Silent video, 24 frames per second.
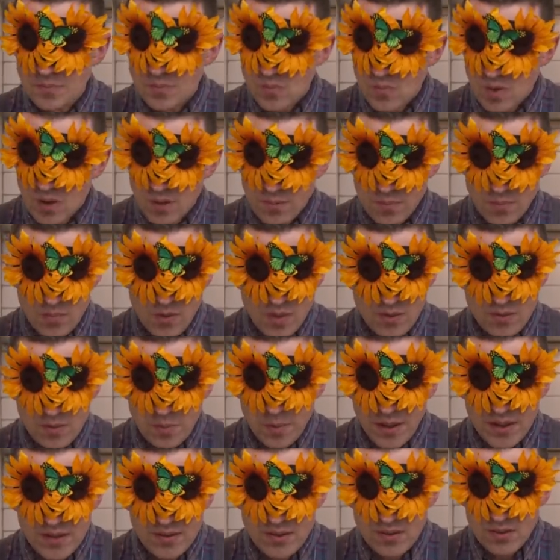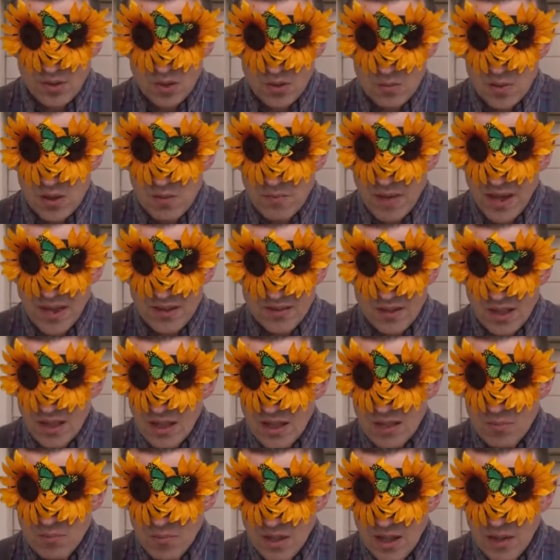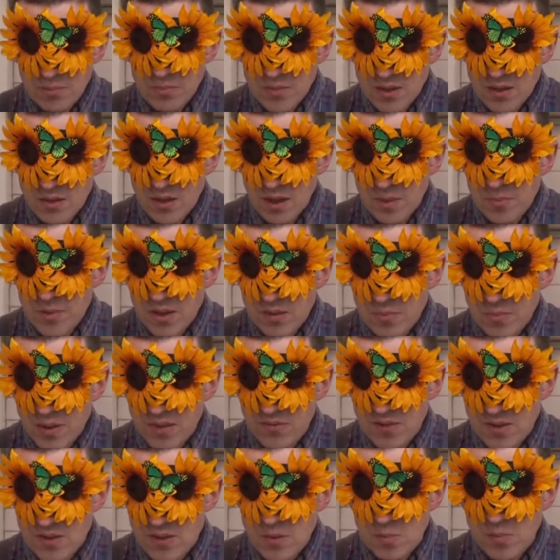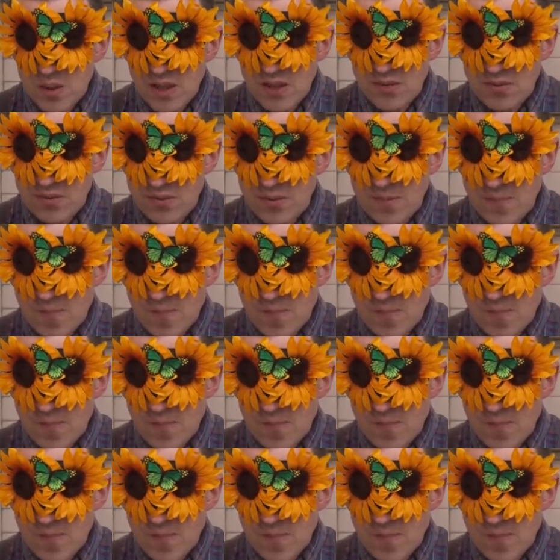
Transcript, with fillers: The spices could be masking it, but I'm gonna pivot to beef.